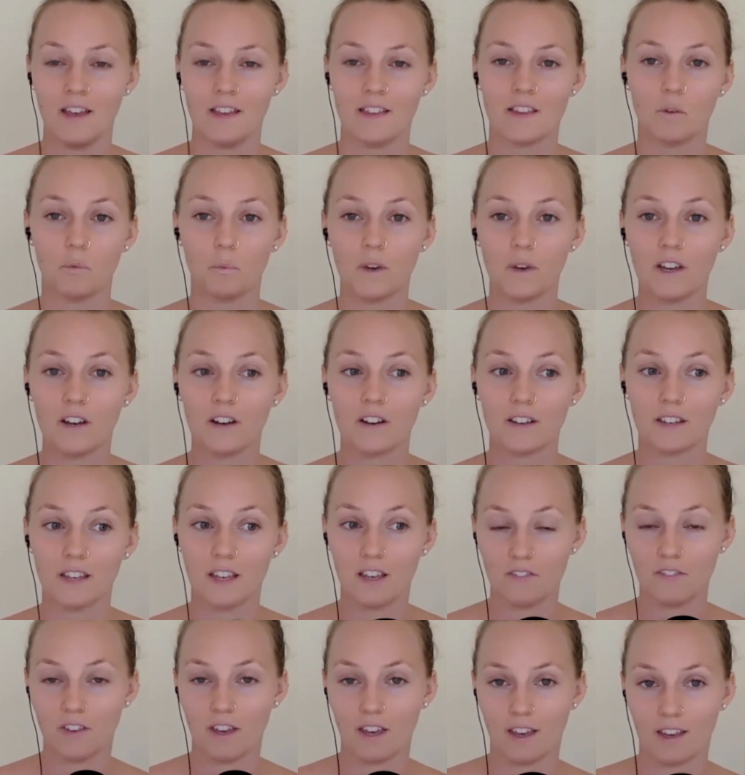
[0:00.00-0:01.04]
then we are
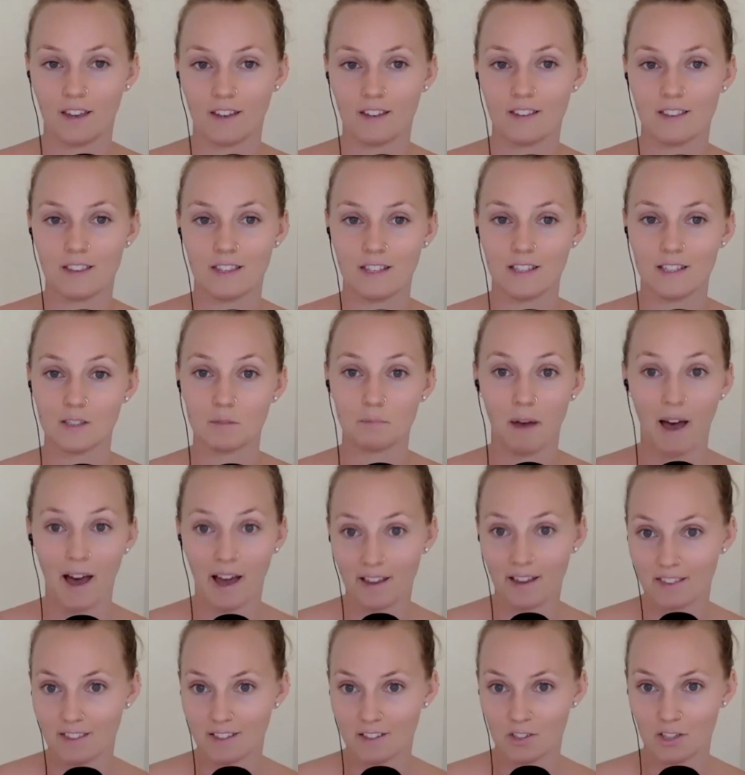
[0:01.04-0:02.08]
giving these
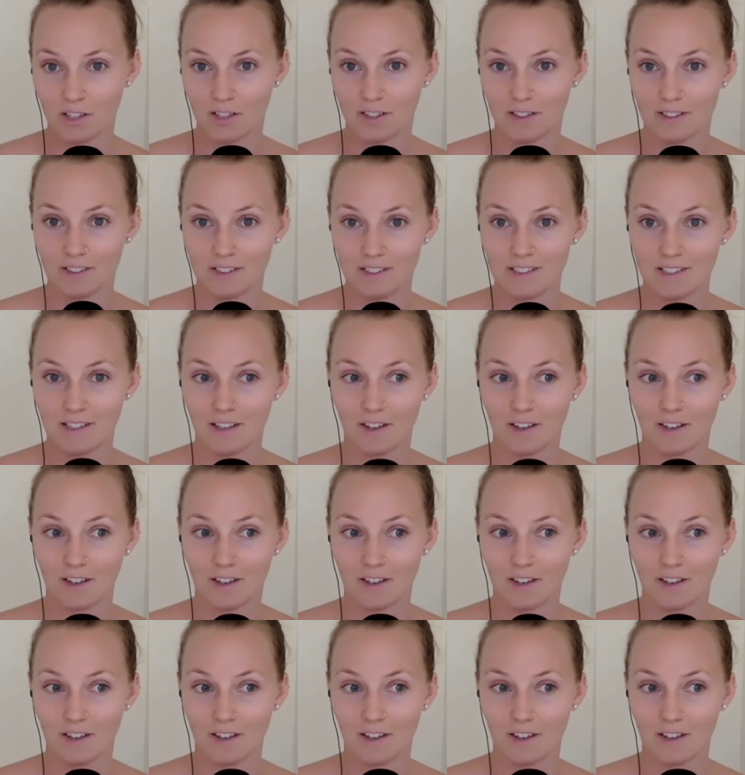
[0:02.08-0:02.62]
pathogens